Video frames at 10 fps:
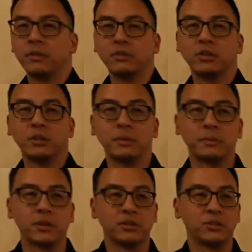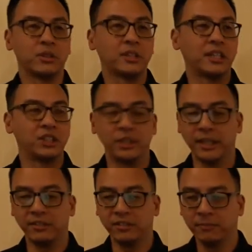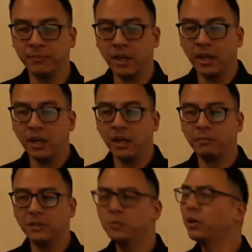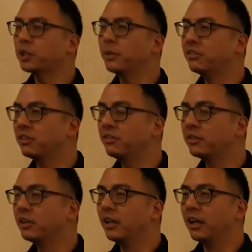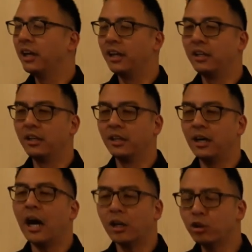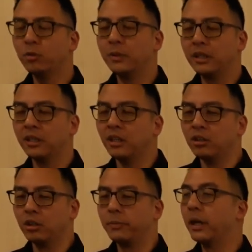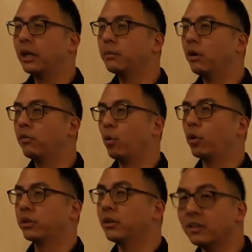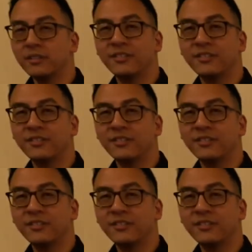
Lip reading: You see what I mean? Because it's not as energy dense. It's more expensive, and arguably, you're paying more for water